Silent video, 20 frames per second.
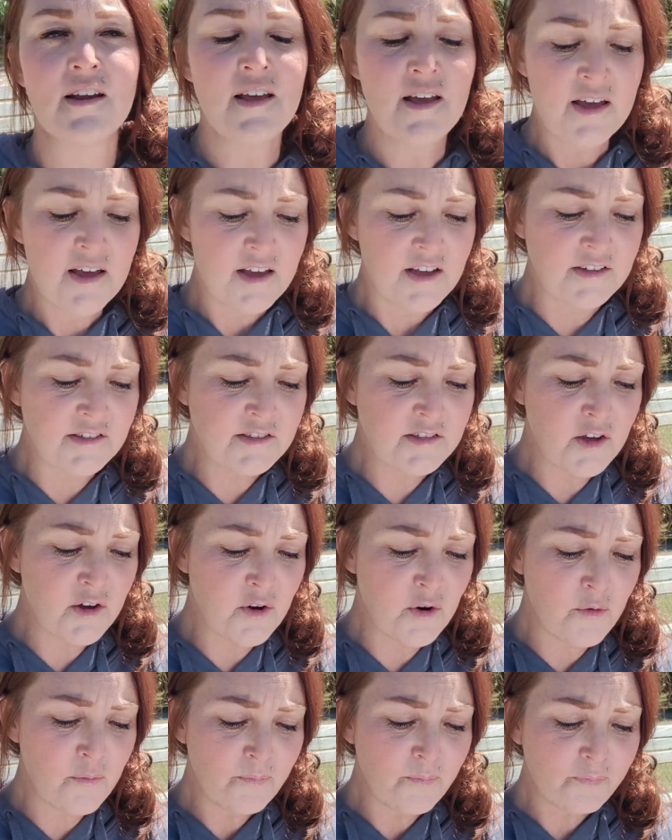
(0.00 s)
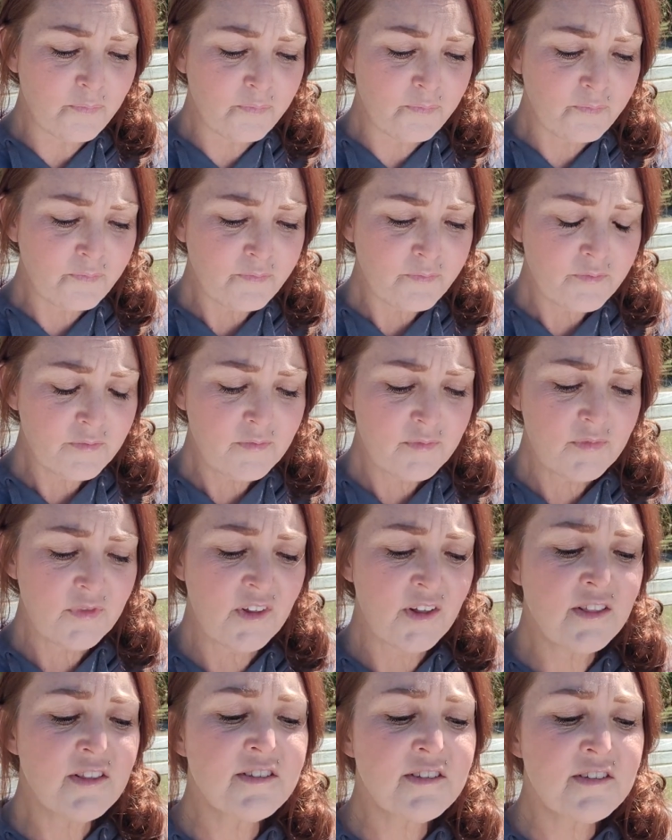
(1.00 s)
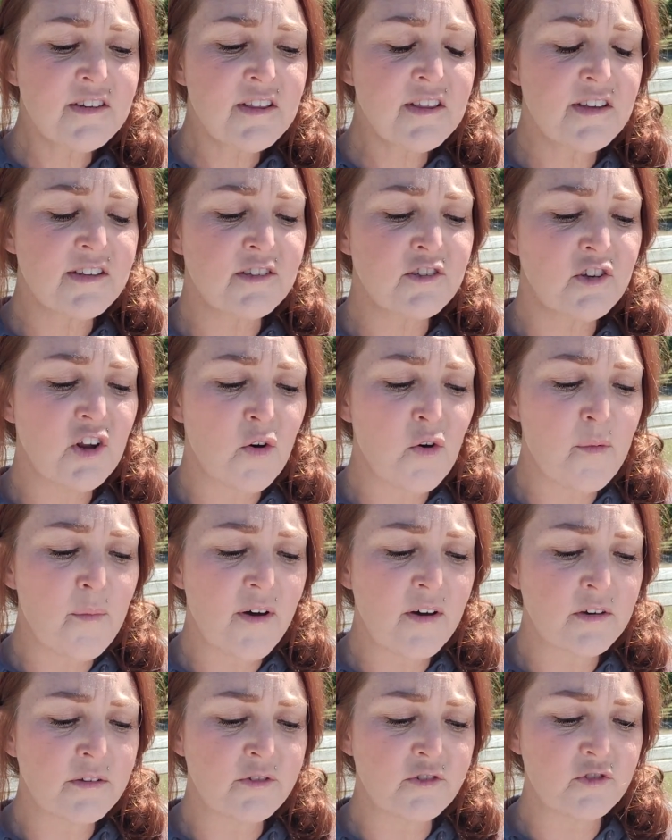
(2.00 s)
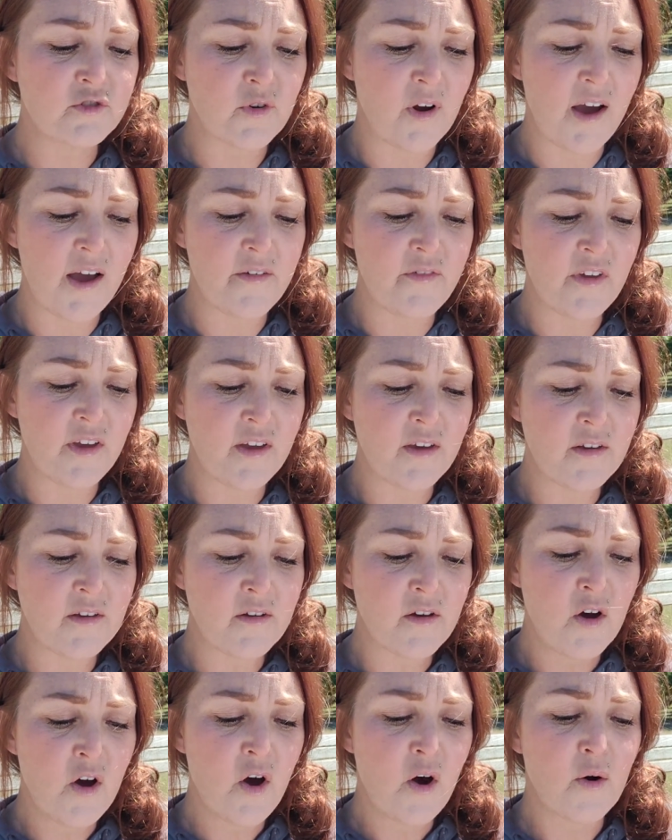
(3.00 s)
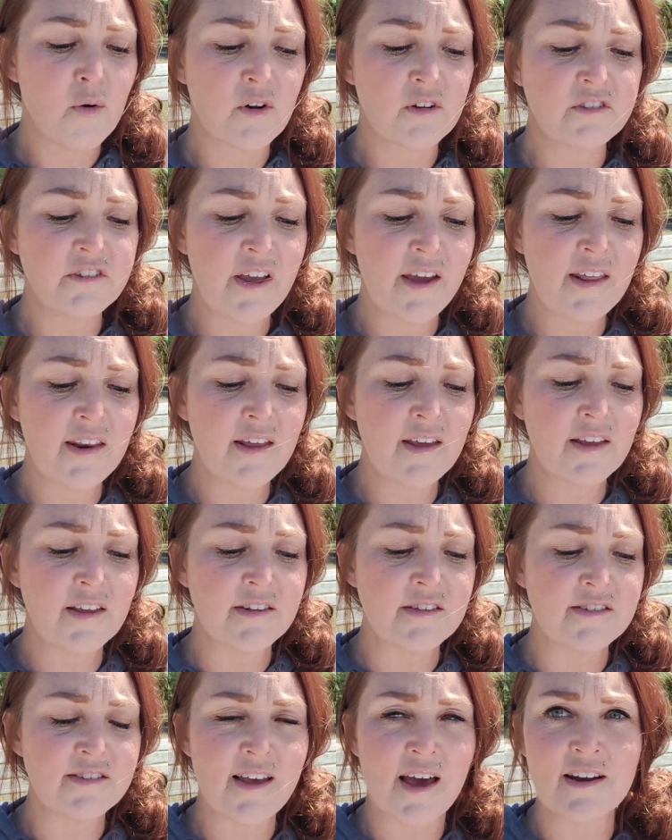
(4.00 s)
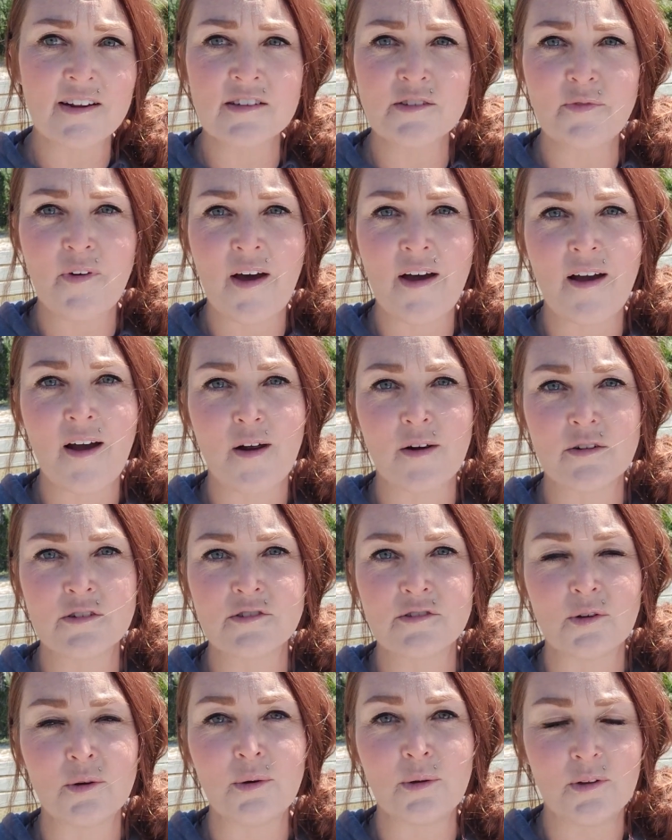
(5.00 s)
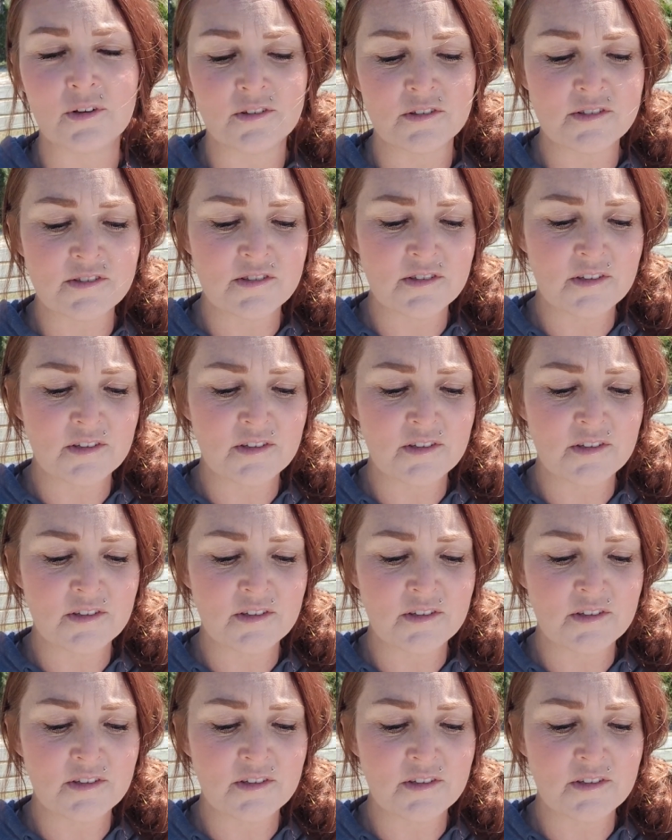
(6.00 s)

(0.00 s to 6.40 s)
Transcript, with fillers: And so listen to this, no amount of striving or attaining can satisfy our souls